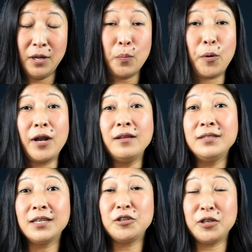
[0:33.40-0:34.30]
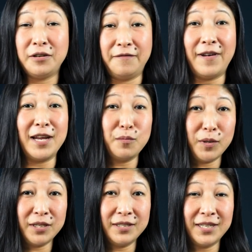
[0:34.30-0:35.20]
pronunciation
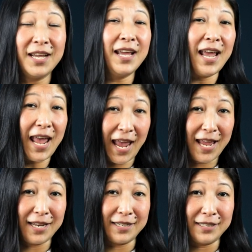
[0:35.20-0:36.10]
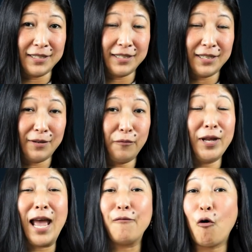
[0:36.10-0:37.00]
refinement, and we
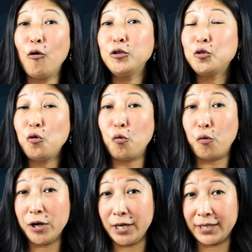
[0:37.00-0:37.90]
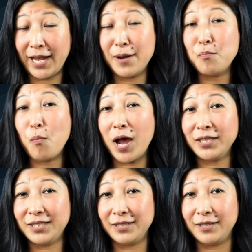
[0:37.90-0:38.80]
have also worked and
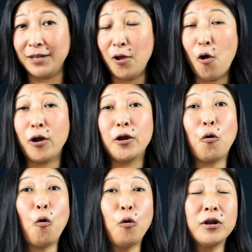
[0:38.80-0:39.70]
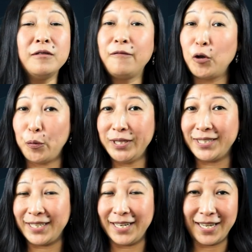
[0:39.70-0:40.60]
mastered on our oral
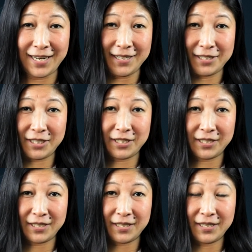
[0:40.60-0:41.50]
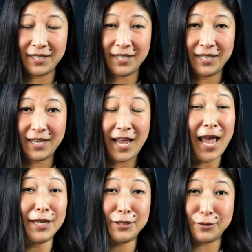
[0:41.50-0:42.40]
fluency in English.
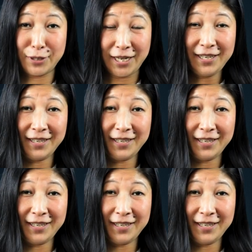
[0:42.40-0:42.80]
And today,